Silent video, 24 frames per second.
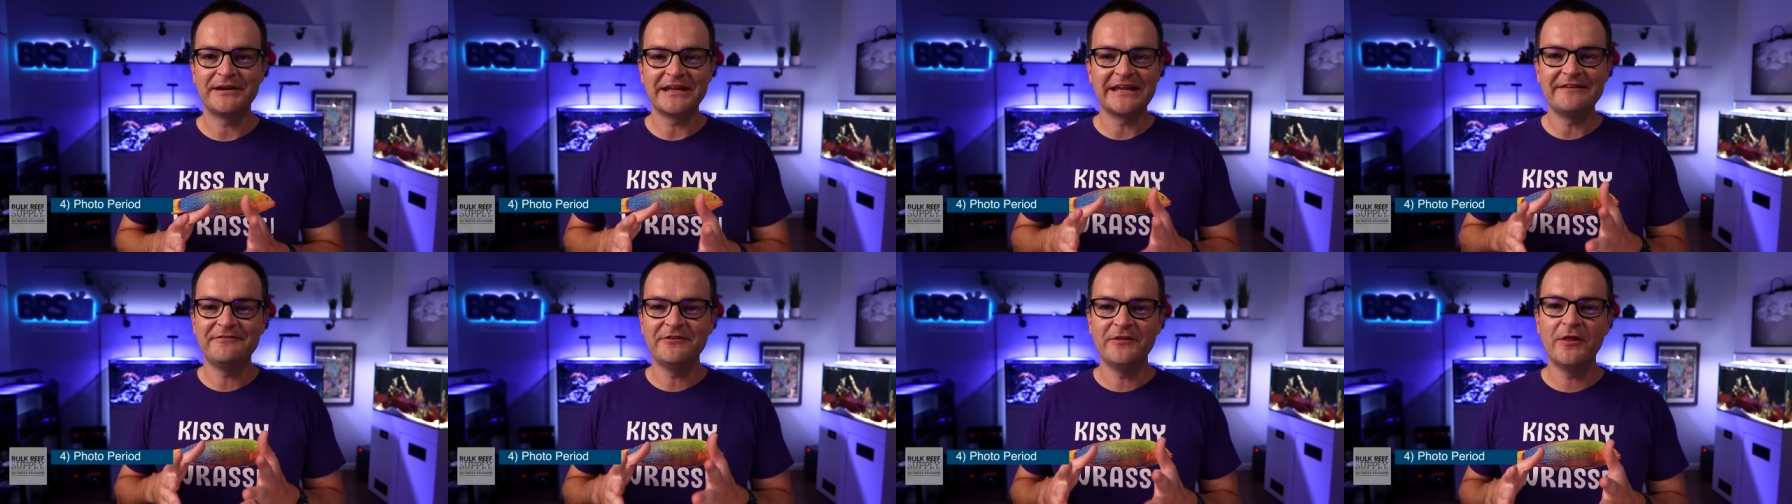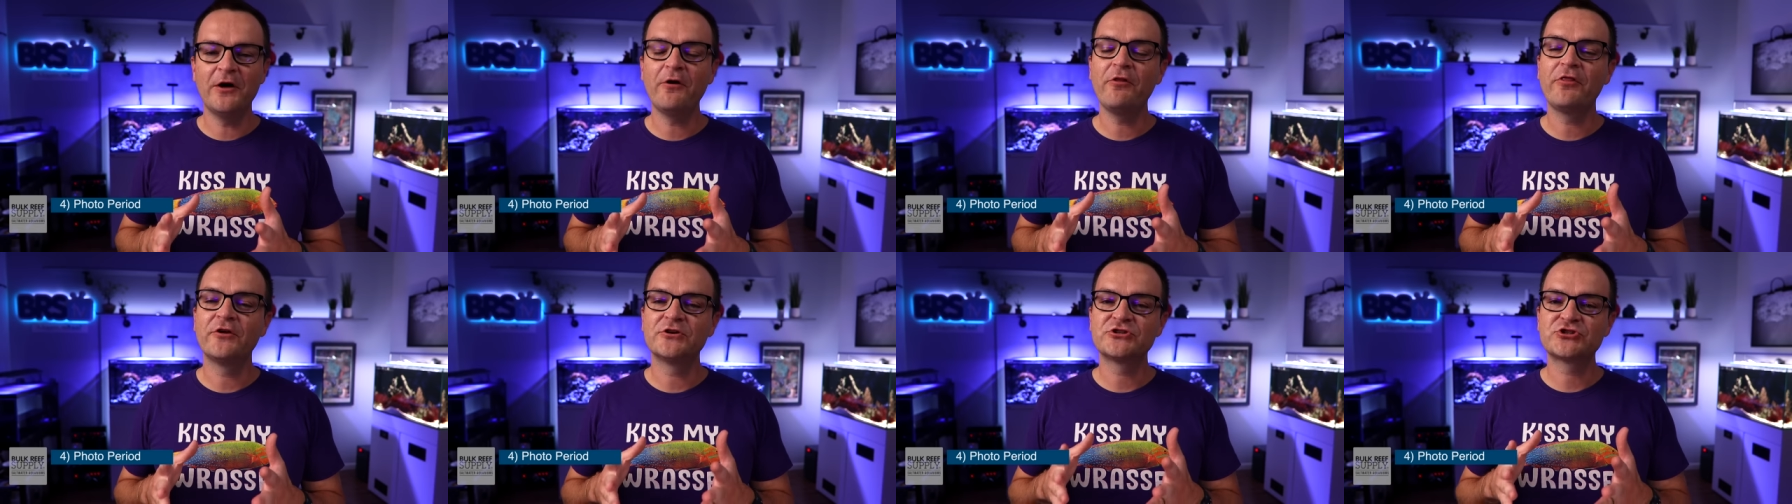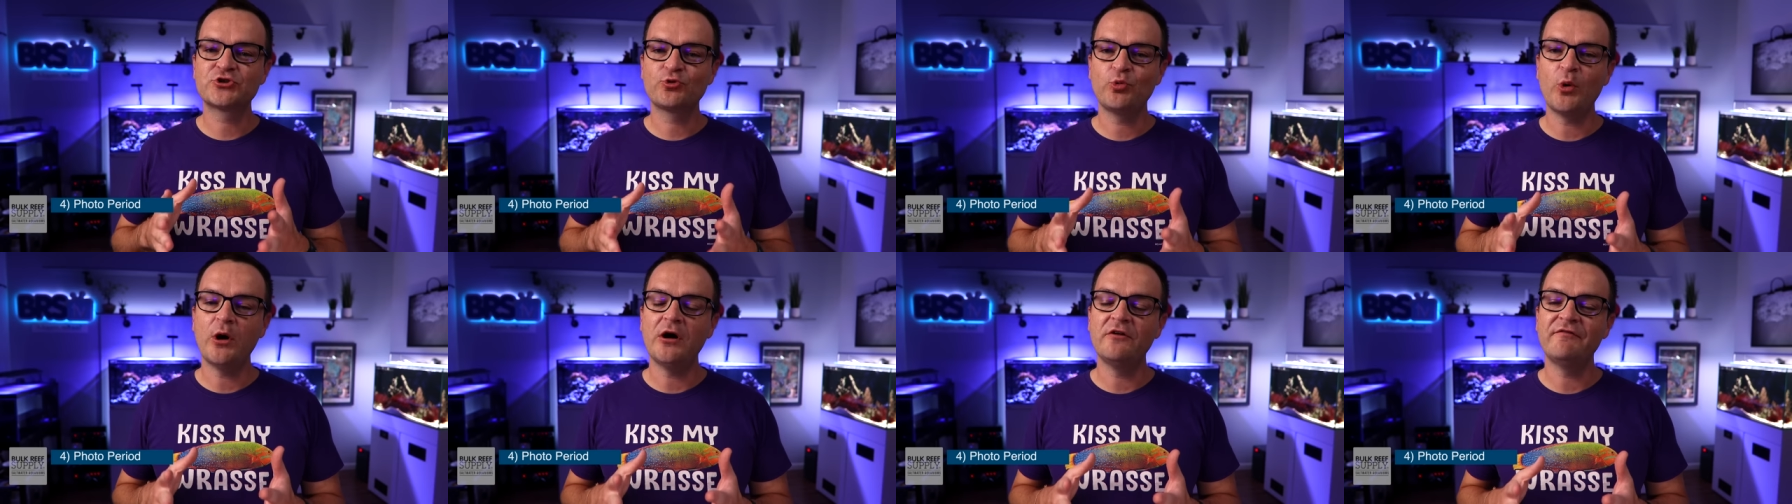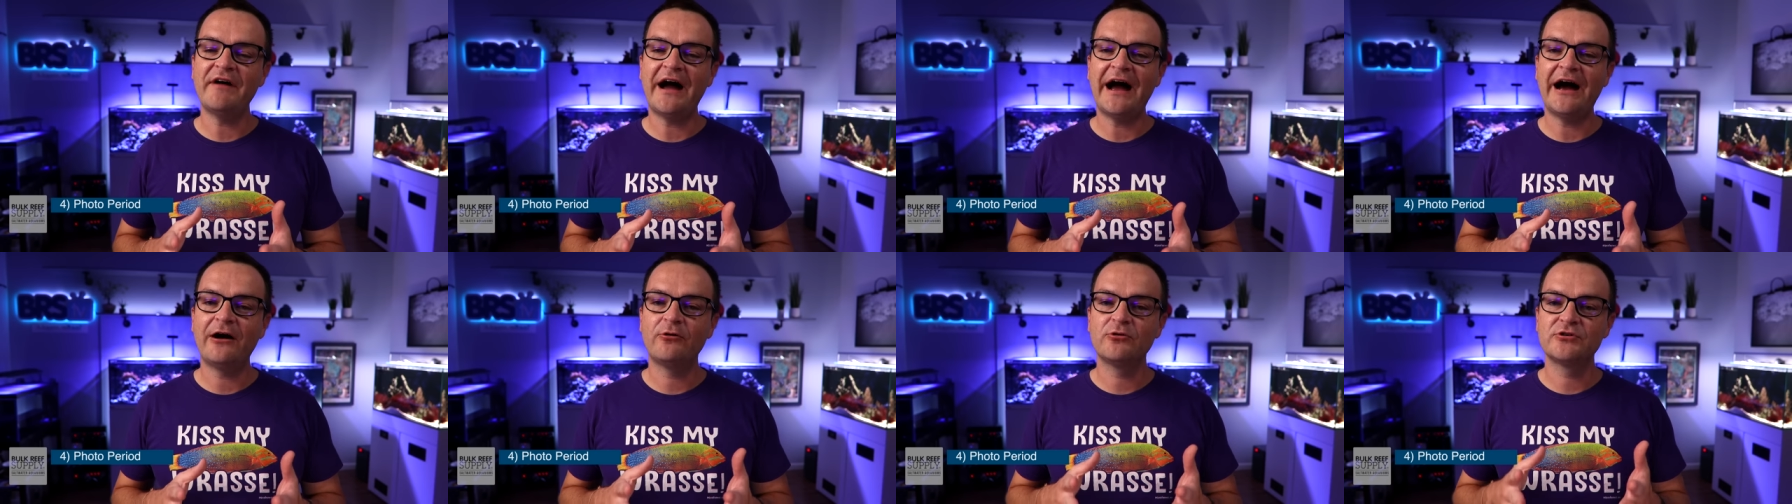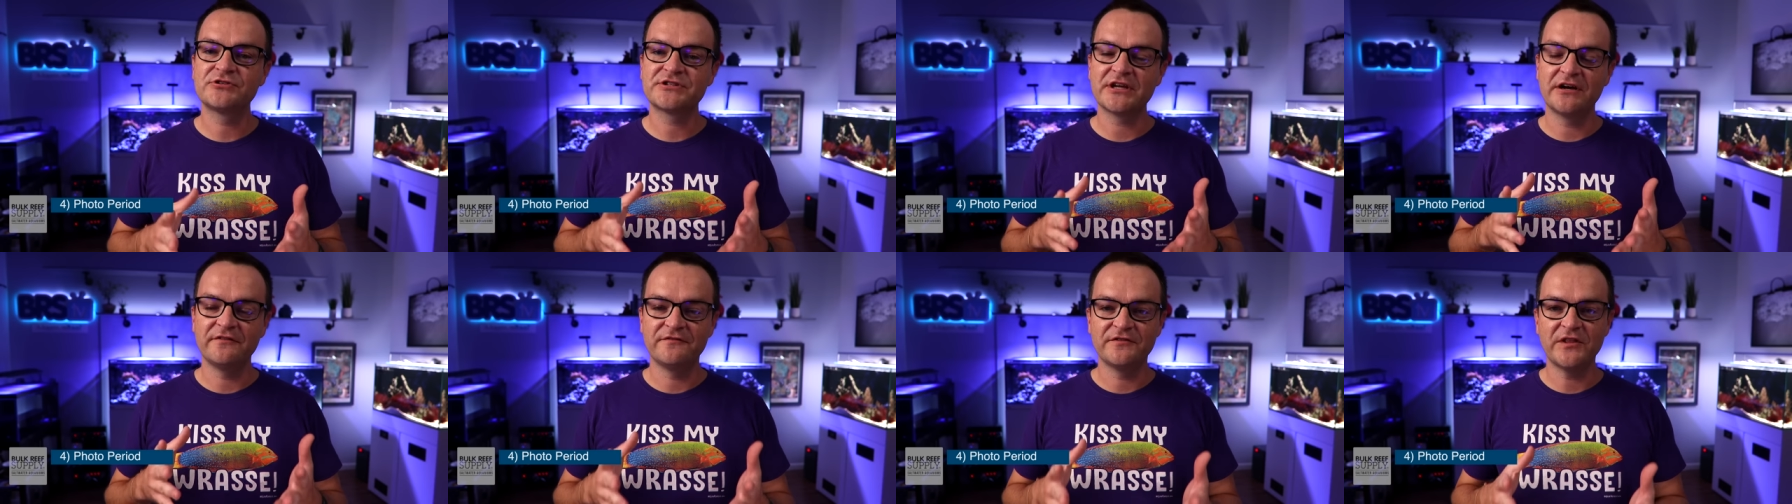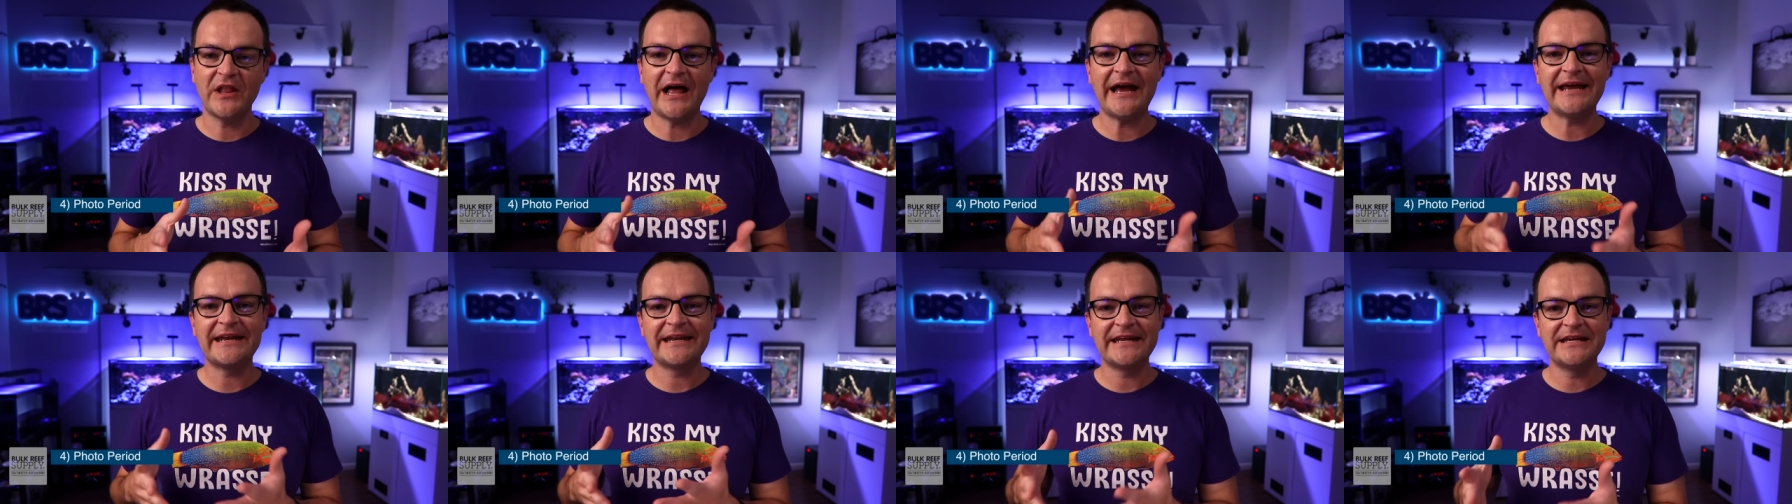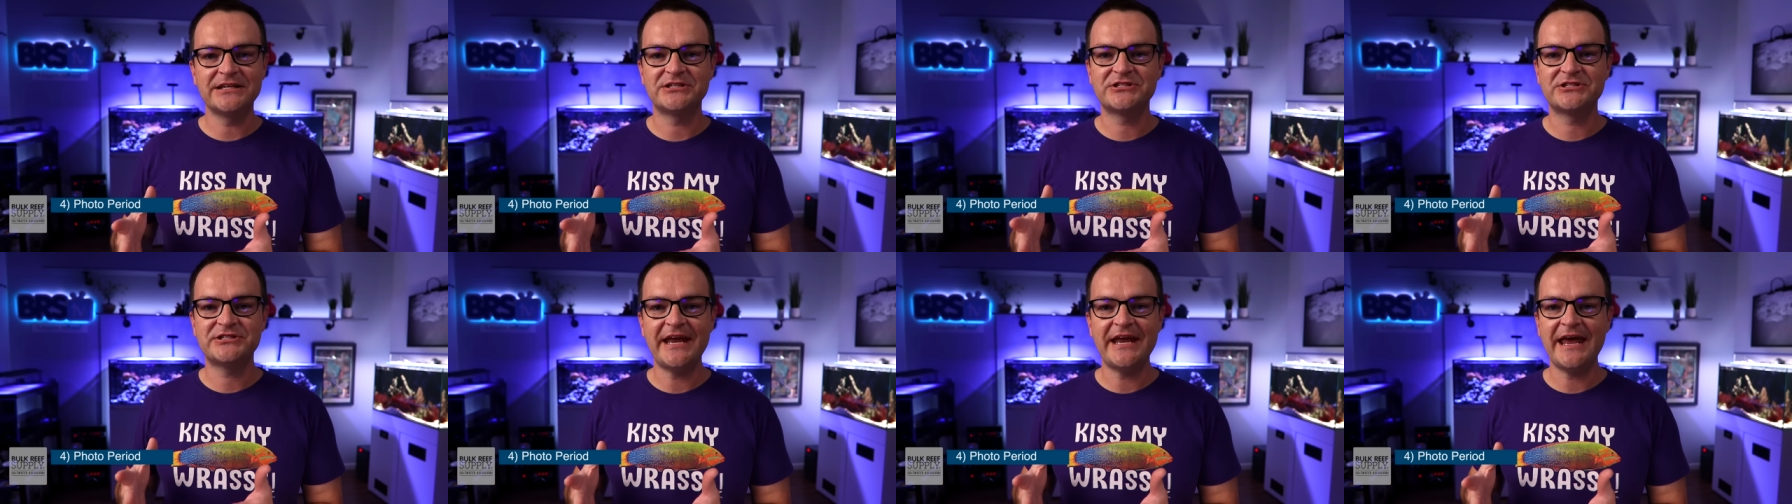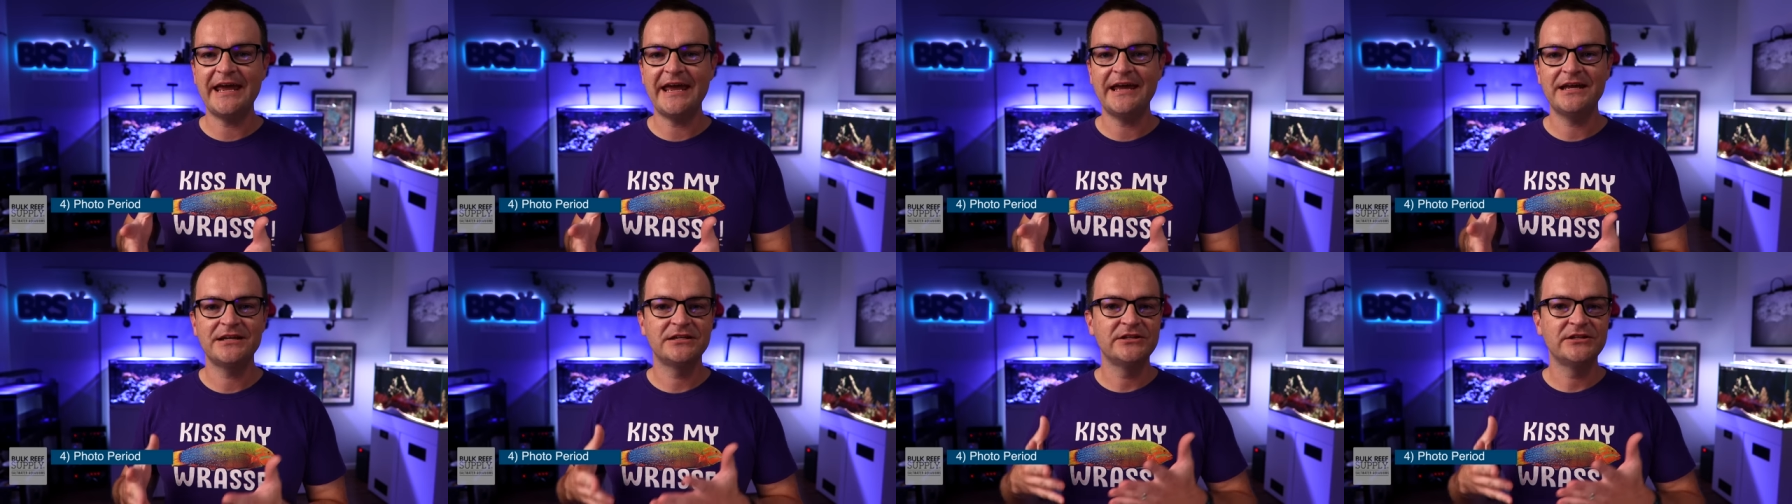But even though there's 12 hours of light each day,